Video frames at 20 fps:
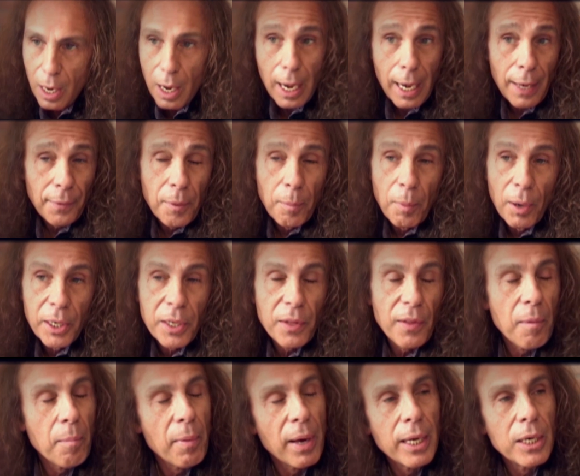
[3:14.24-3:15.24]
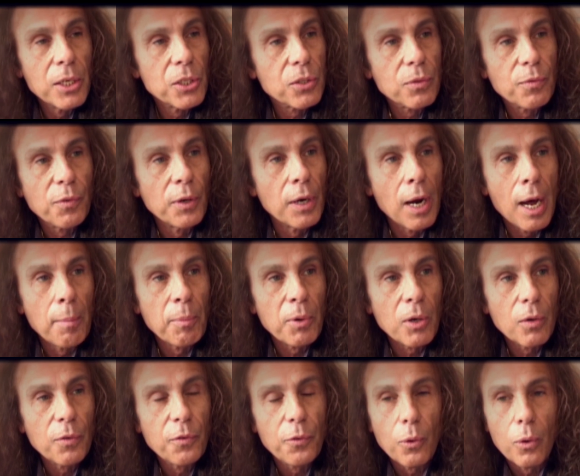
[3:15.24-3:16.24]
Yeah. And the money they made is
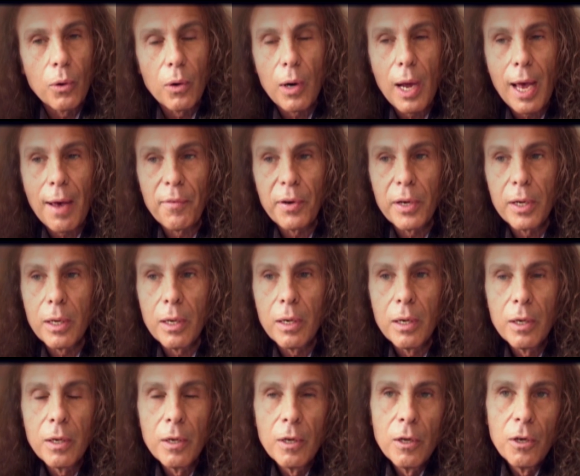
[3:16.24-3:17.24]
phenomenal for having,